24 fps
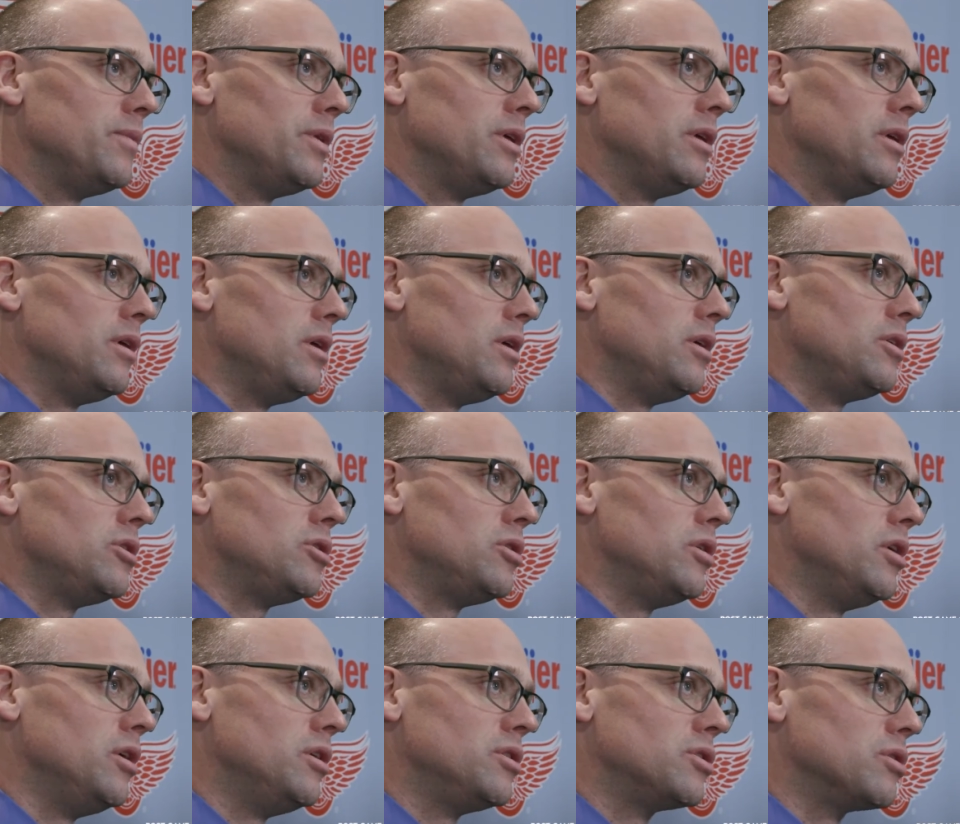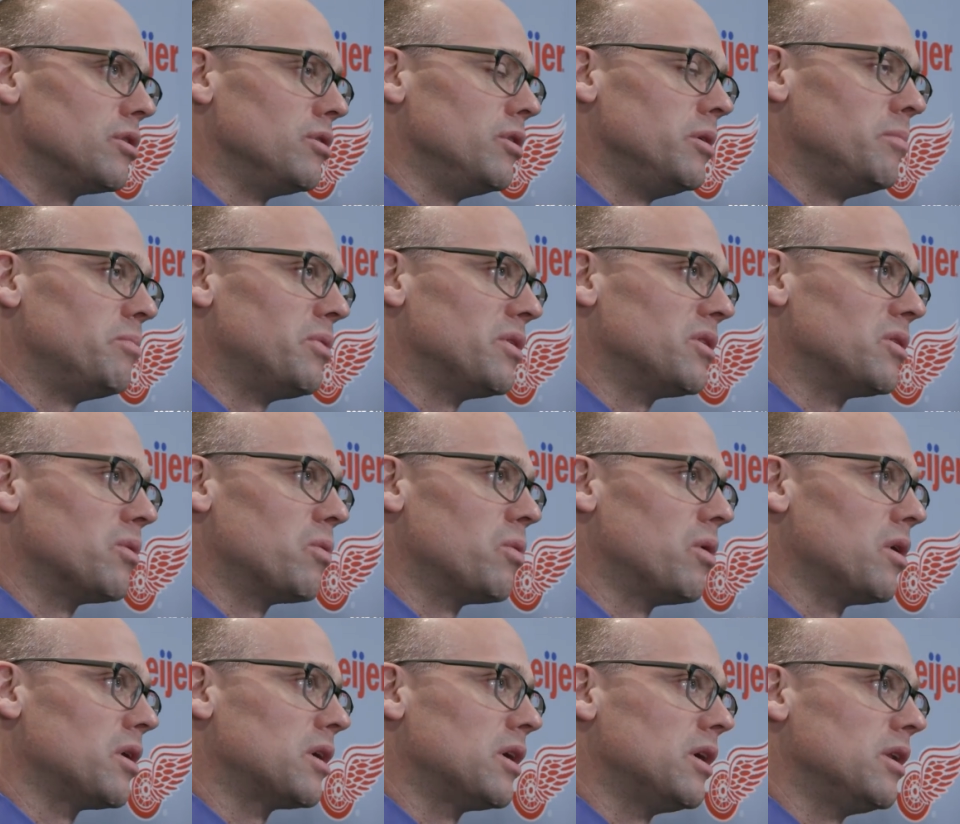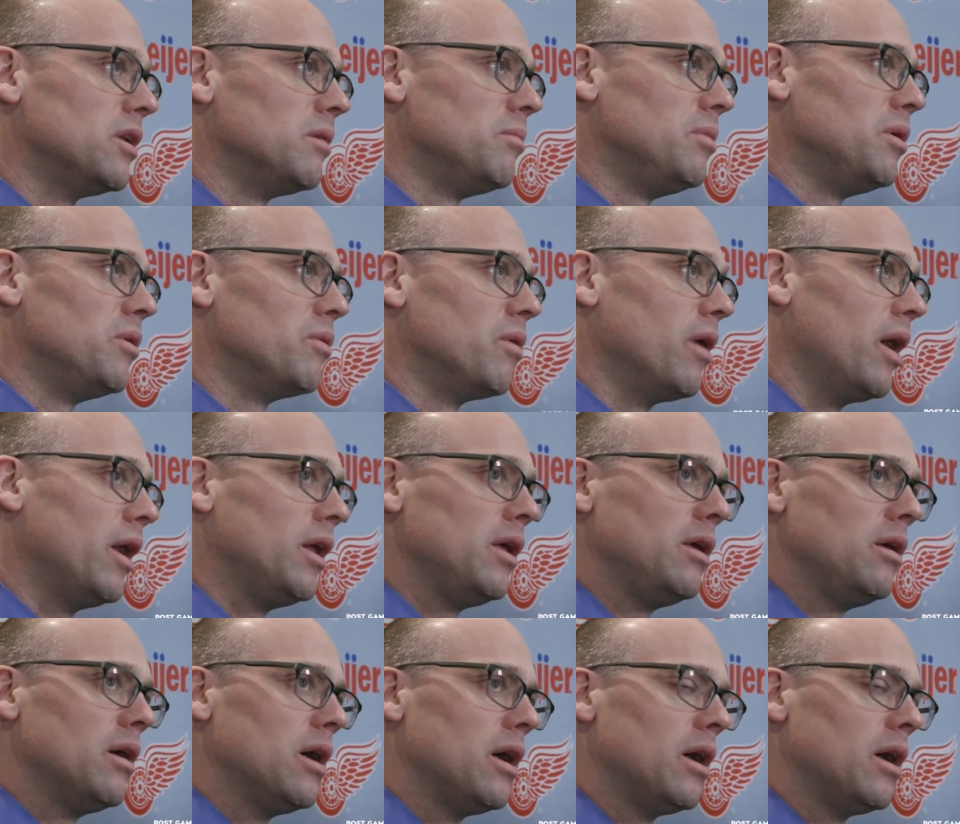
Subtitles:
he certainly put the work in to be ready.